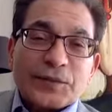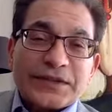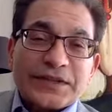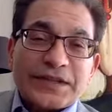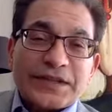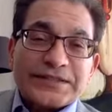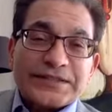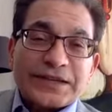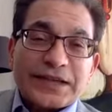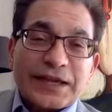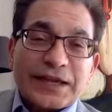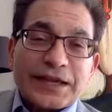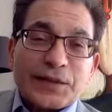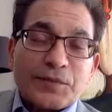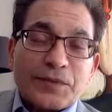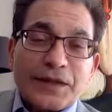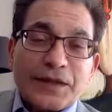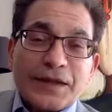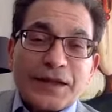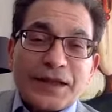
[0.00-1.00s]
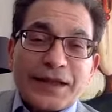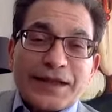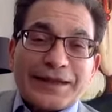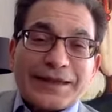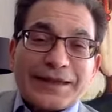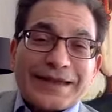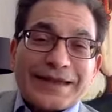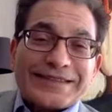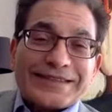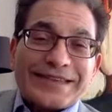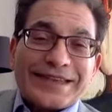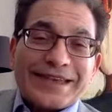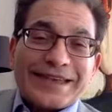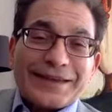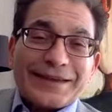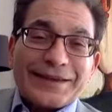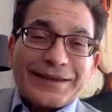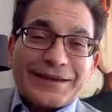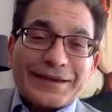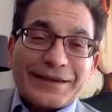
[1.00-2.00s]
But that's again like
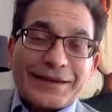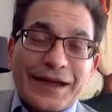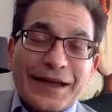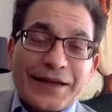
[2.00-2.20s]
saying,